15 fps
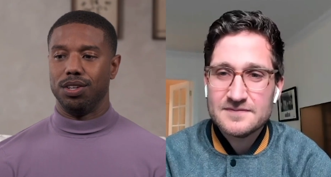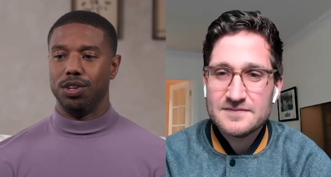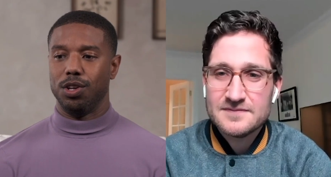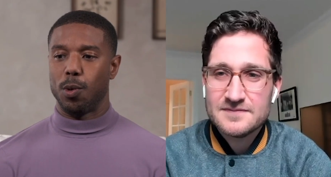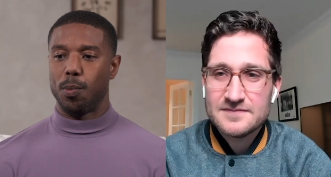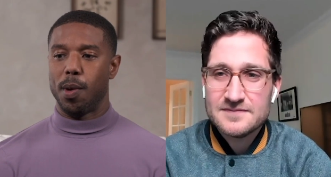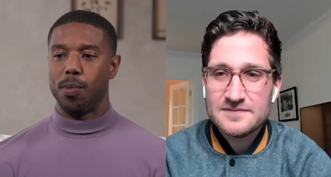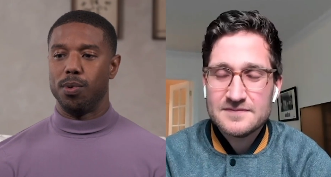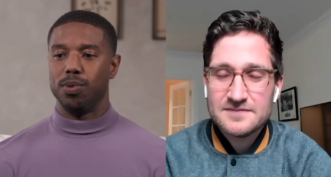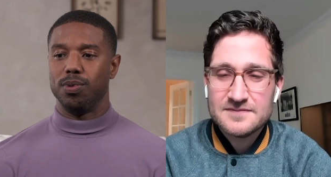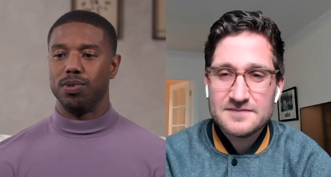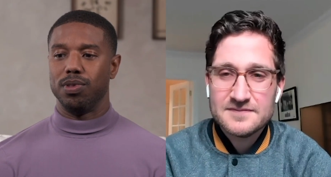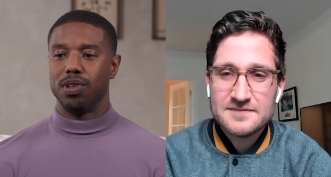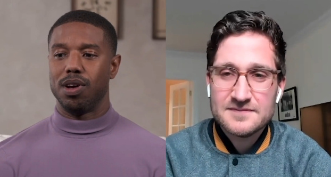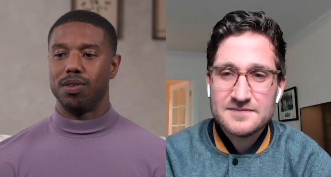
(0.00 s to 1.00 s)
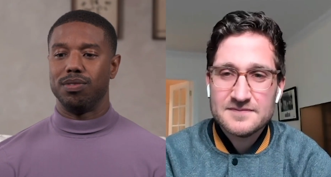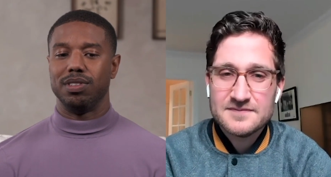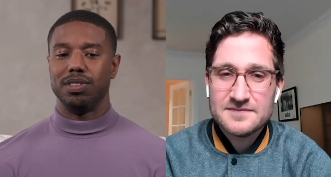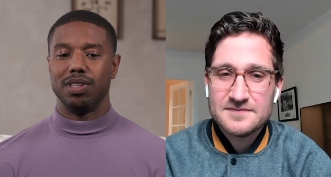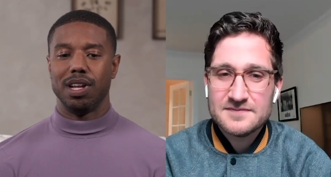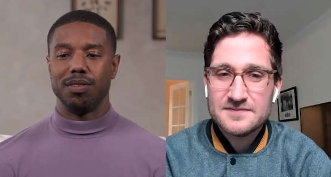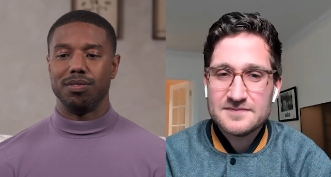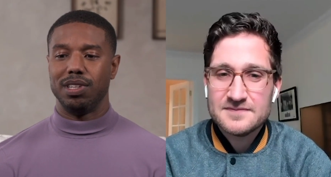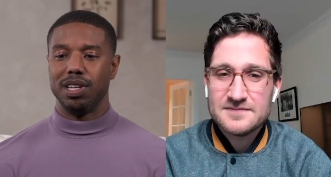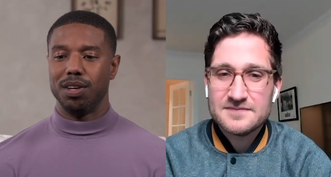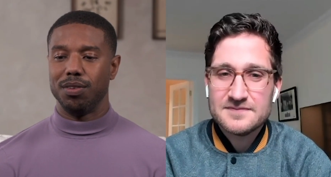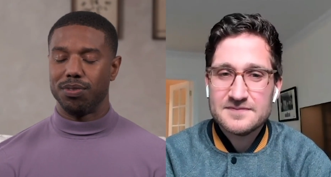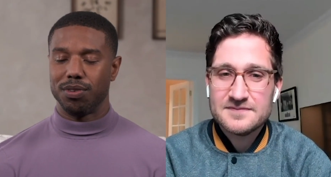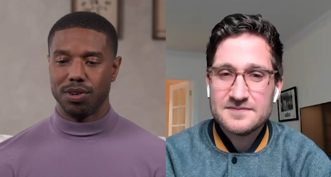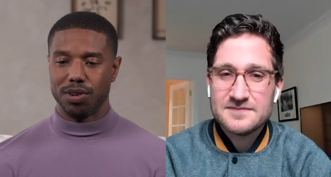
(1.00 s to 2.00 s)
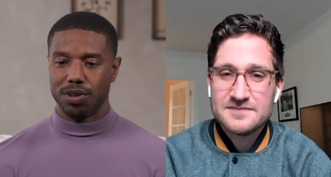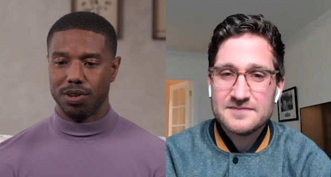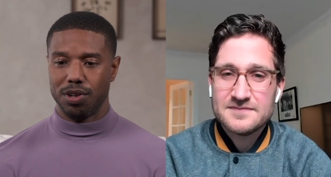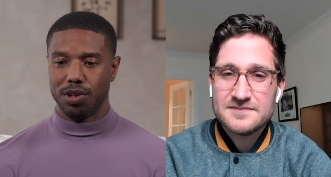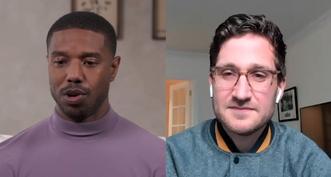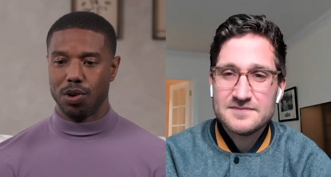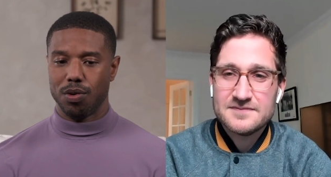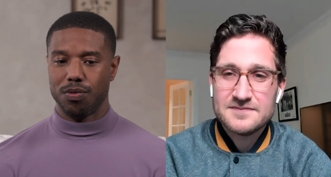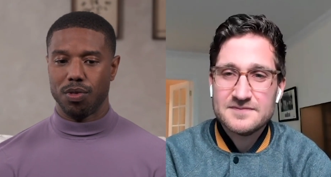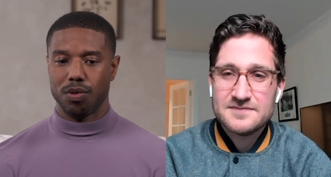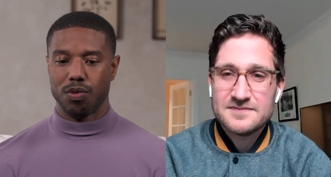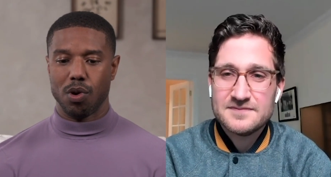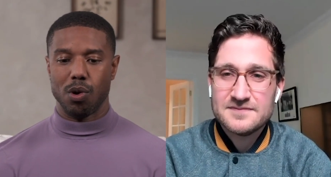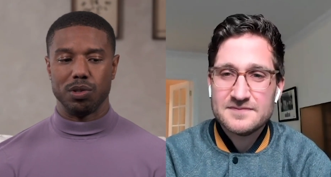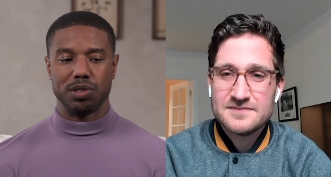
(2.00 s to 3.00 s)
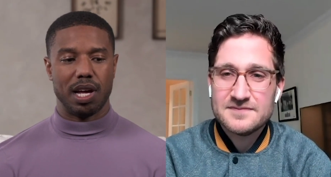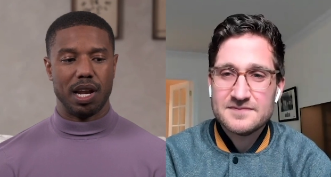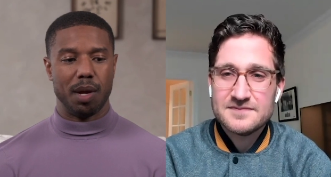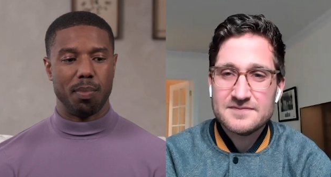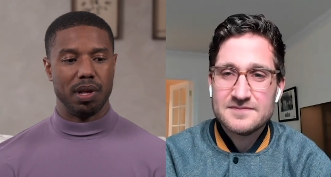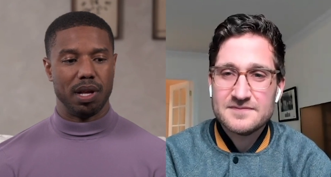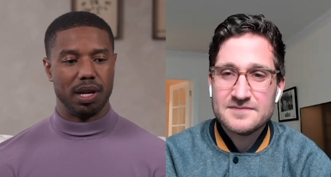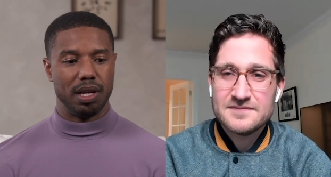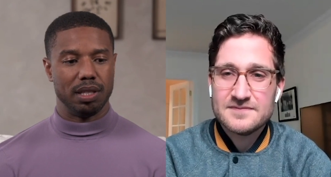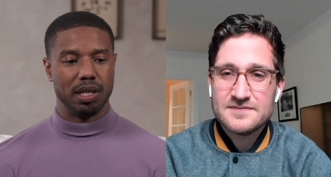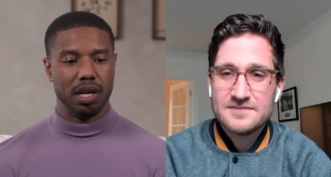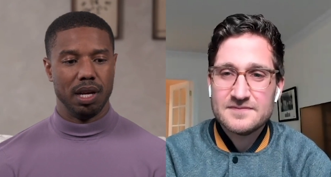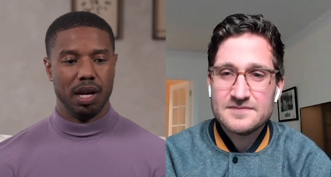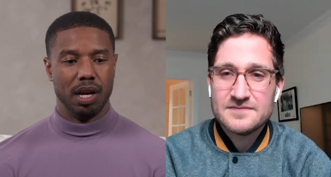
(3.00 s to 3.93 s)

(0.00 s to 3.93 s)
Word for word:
Speaker 1: You know, people love love D for, you know, for the roles that he plays,